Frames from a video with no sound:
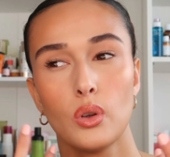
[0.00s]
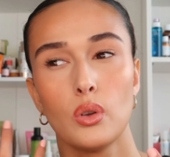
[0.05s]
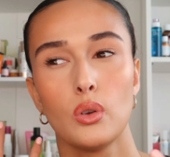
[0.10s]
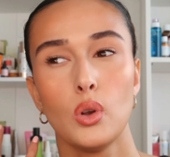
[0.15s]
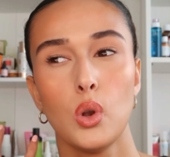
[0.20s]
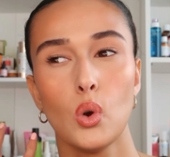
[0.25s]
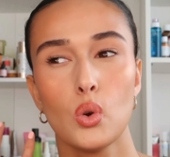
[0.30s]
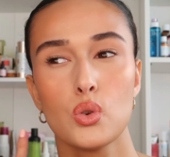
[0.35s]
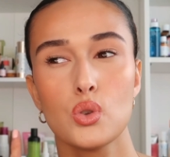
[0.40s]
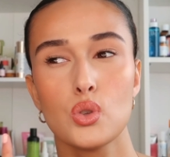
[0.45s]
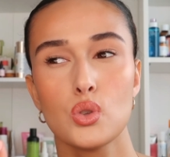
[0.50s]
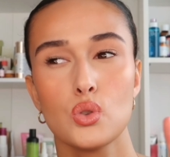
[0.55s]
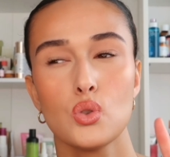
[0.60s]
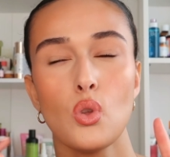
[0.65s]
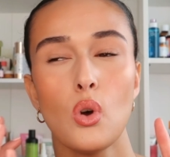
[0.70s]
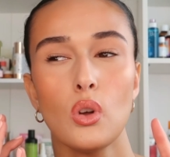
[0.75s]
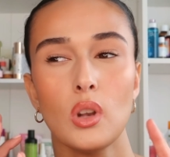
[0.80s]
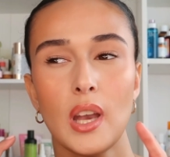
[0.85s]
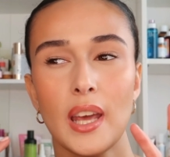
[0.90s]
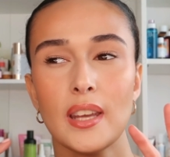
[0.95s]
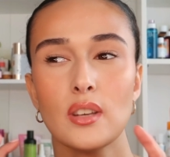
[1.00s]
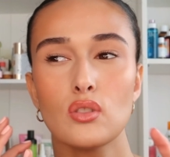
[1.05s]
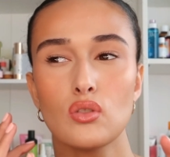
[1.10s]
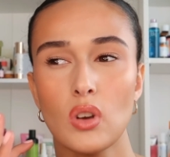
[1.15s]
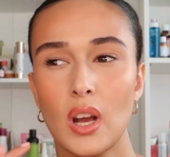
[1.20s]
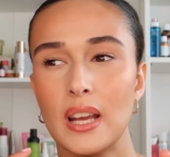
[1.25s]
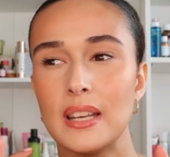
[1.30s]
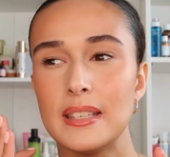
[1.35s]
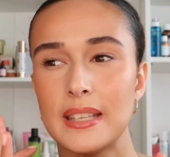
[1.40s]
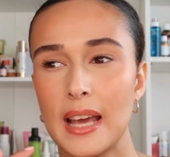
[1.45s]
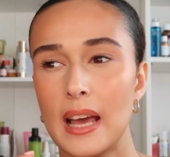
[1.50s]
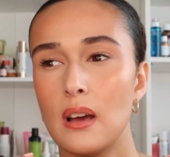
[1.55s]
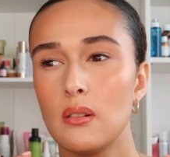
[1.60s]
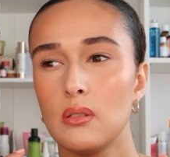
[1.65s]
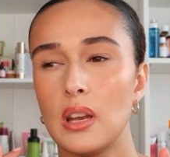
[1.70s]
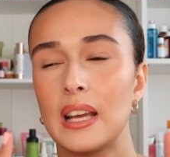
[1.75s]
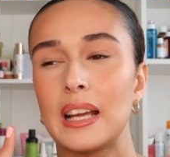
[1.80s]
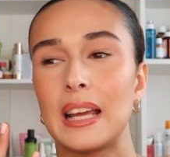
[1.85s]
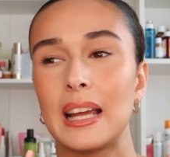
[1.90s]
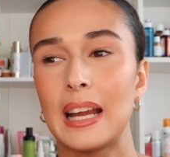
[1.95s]
Looks not like dried down
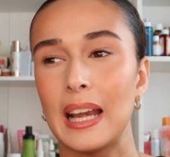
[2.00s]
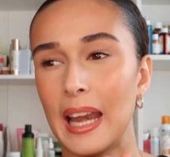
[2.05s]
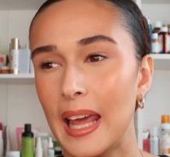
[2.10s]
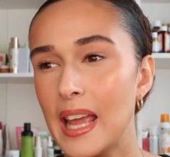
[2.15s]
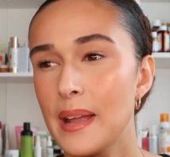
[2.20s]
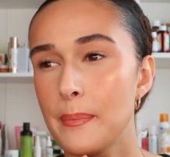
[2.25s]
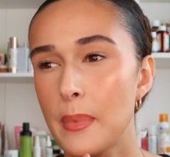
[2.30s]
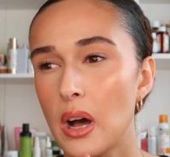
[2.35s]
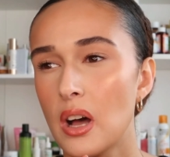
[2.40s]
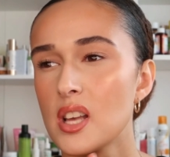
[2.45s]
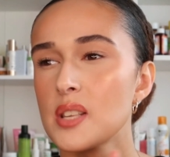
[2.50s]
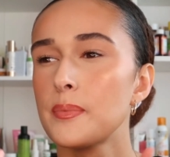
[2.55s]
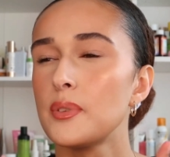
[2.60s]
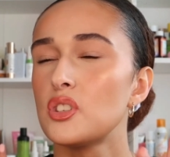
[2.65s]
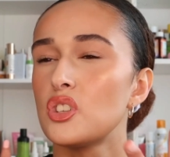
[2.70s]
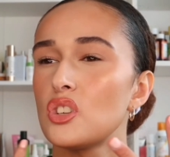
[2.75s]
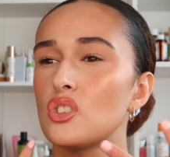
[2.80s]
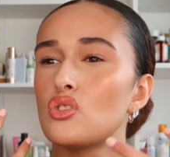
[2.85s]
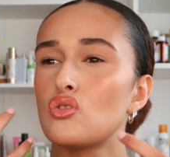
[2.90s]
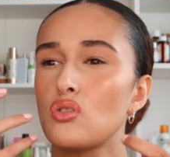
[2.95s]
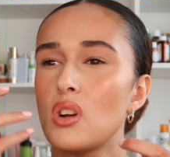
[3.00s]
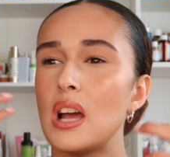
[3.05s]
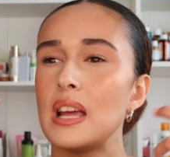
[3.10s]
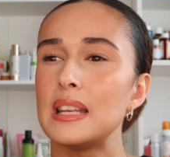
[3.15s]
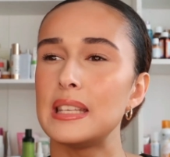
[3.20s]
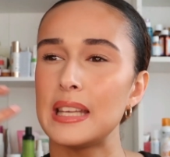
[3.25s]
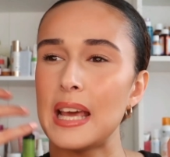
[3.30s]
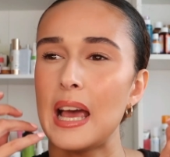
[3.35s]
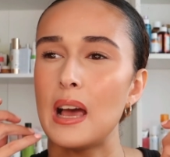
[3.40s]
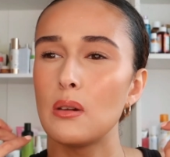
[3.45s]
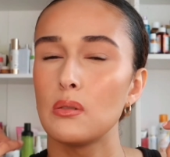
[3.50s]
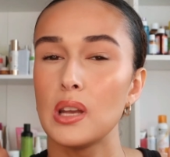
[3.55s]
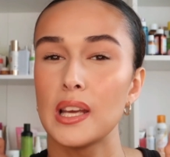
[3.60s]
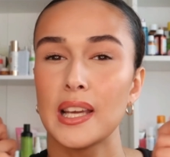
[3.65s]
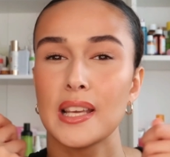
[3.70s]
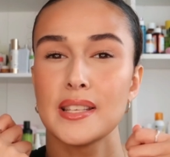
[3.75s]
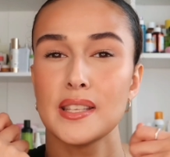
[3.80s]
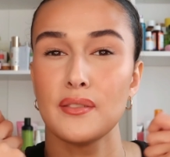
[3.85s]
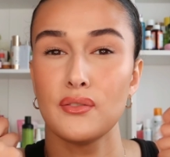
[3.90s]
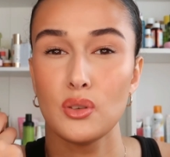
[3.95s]
like a clay mask, but just dried down like
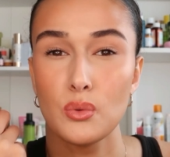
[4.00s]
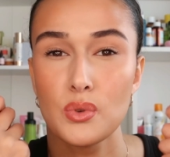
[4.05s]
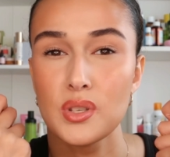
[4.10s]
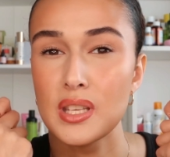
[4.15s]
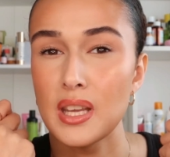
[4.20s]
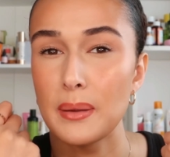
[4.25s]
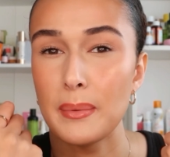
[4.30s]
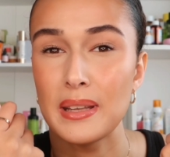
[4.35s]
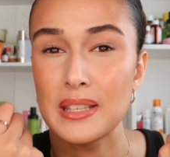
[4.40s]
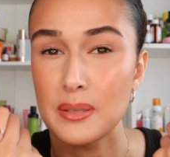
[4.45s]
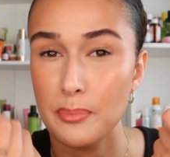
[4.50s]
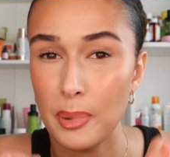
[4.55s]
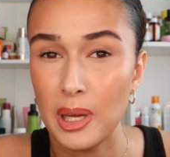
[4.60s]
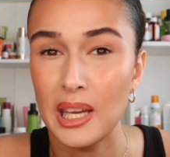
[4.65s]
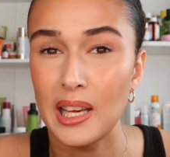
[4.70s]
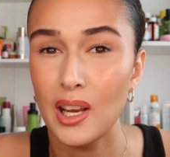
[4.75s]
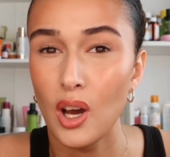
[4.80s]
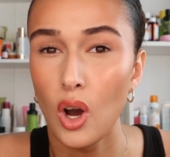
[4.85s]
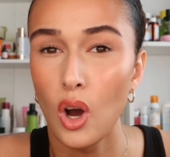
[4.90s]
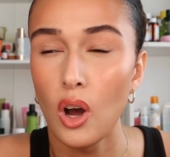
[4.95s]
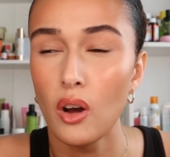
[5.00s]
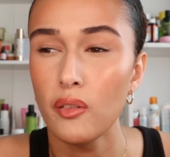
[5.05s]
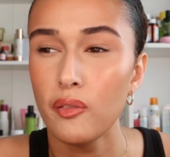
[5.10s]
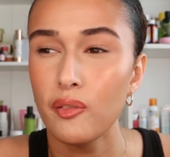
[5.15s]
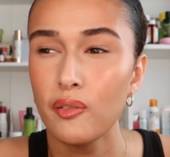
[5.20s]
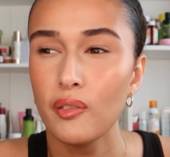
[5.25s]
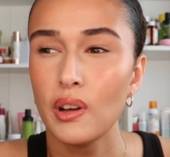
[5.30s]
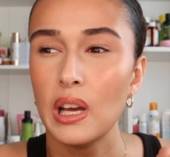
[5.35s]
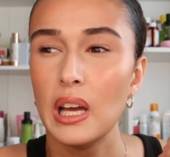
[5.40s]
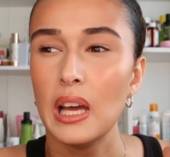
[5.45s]
as if you were meant to peel it off.